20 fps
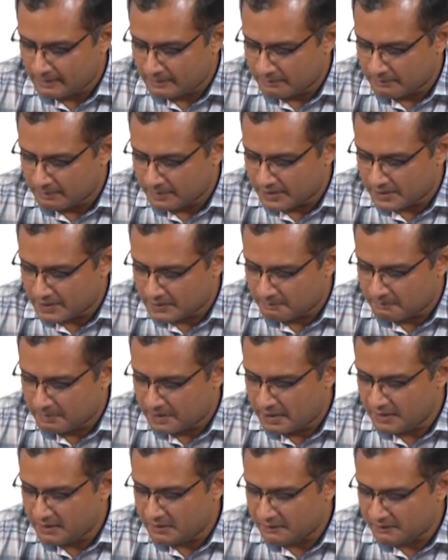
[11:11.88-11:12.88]
plus
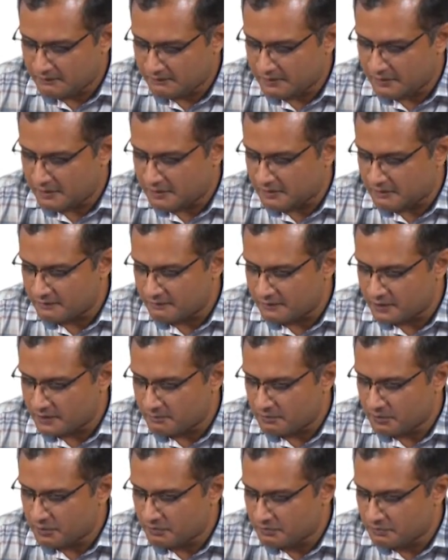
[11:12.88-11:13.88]
p of v
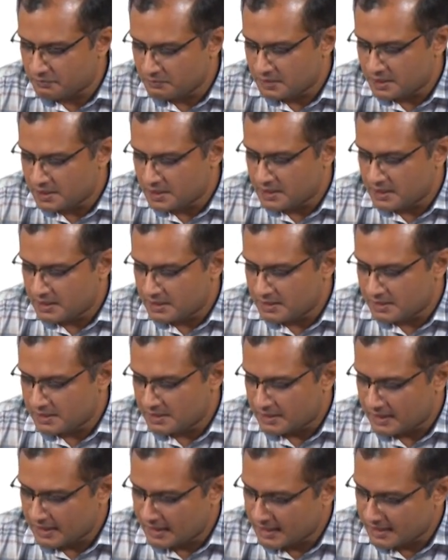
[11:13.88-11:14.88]
mu
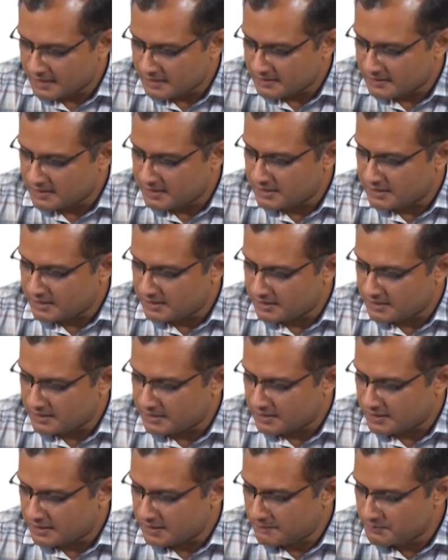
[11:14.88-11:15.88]
as the
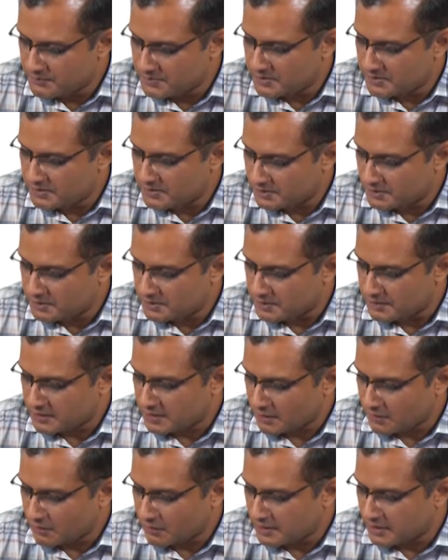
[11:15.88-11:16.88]
Gibbs
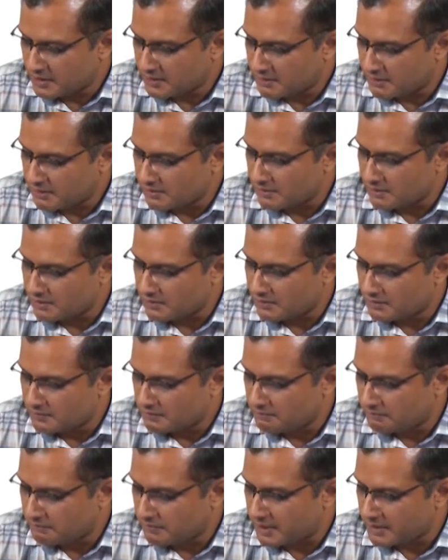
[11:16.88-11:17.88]
canonical
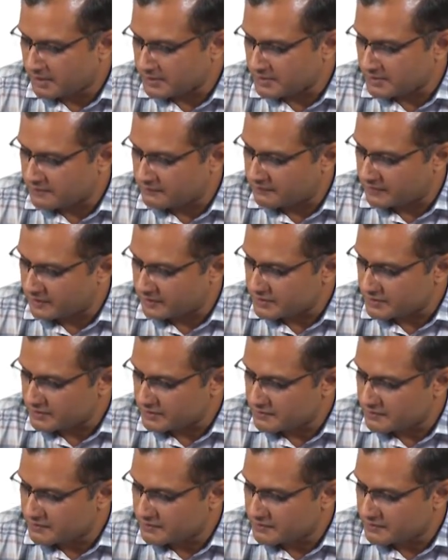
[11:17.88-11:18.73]
partition function.